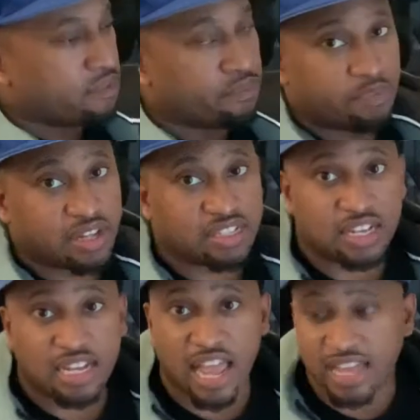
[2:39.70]

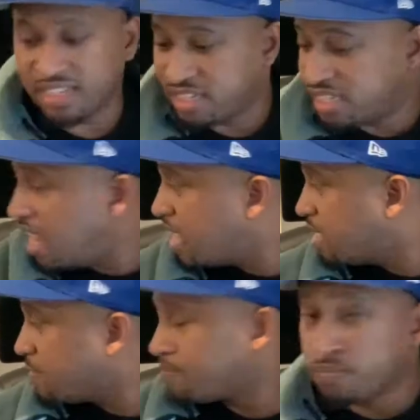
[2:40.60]
basically as a
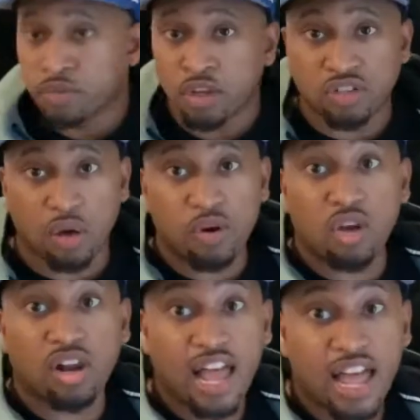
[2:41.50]
Sega. So I went
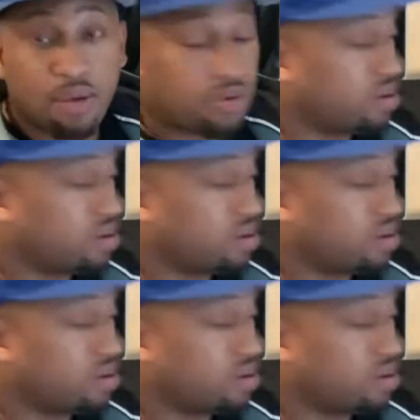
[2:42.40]
online, went on